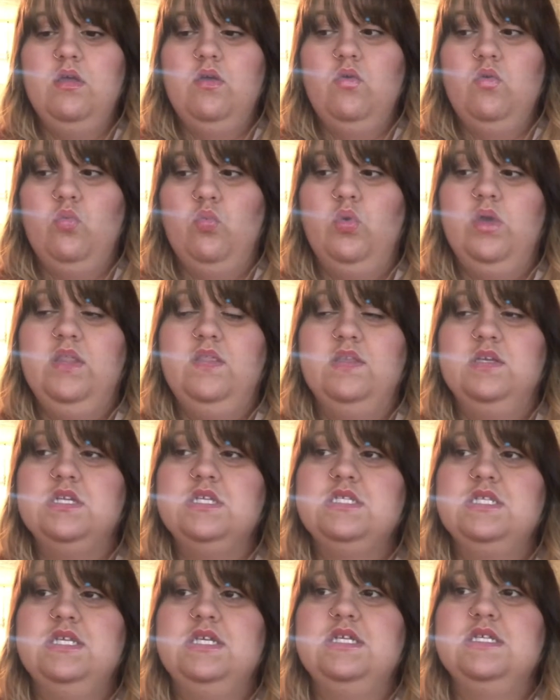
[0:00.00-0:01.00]
when there's
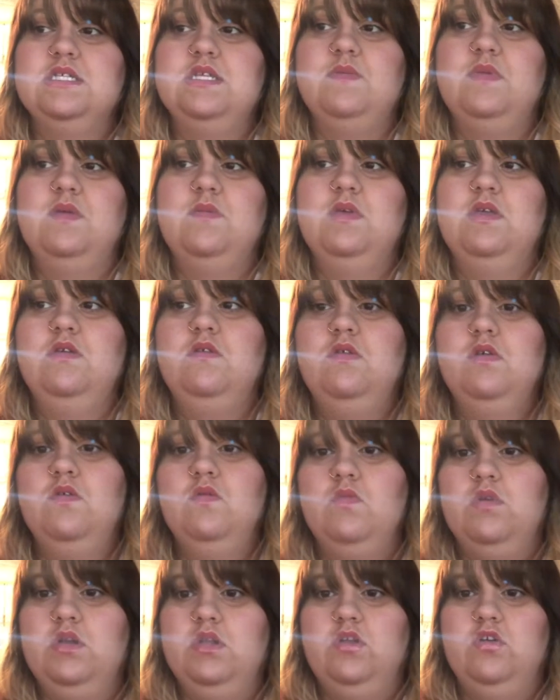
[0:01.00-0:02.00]
things that maybe you don't
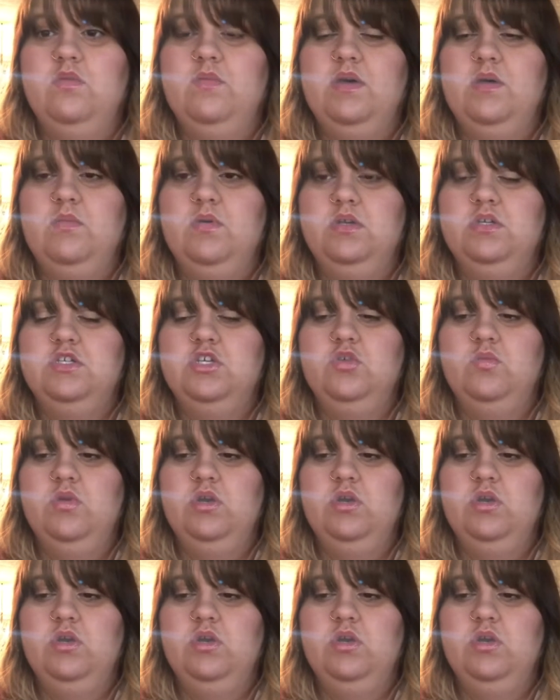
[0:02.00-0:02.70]
want to do about booktube,